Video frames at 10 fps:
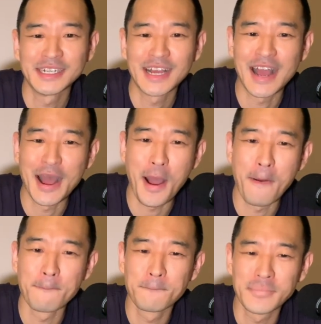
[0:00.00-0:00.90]

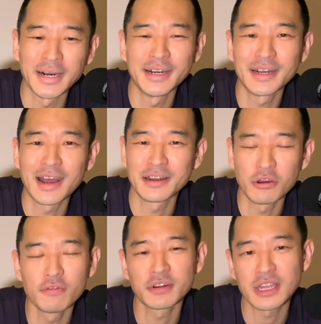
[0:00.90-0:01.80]
But I know
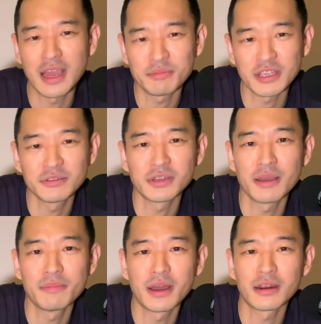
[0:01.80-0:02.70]
over time things will get
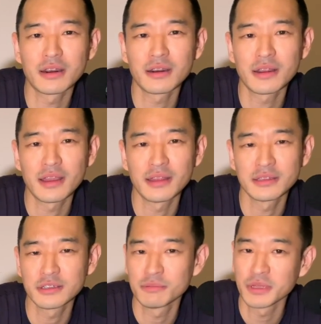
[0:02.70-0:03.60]
better. And
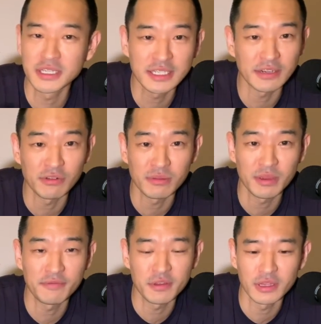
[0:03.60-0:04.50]
so please stick with me
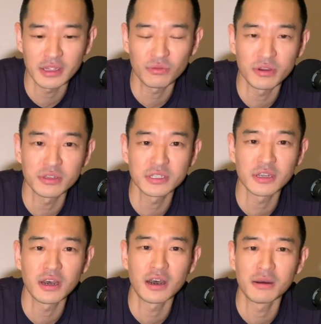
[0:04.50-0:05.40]
if you liked what you
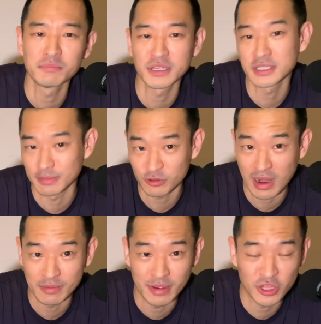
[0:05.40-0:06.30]
saw. Please subscribe to
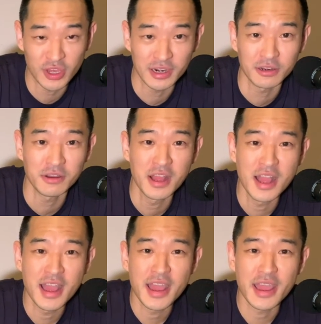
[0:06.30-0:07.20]
my channel
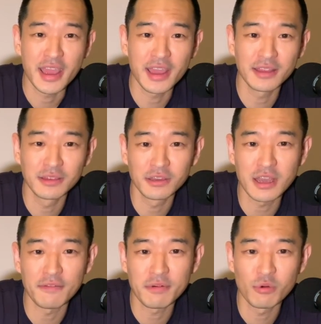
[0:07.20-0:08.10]
and look out
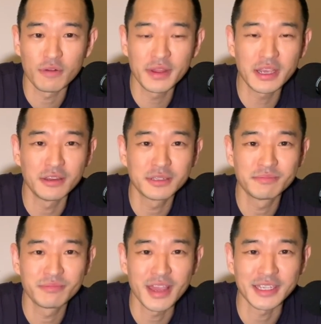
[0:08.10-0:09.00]
for more videos.
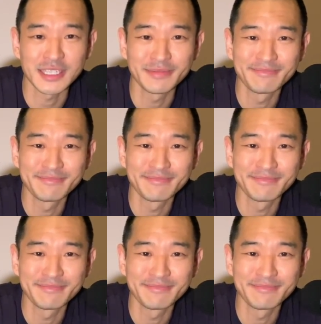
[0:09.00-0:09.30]
Thanks.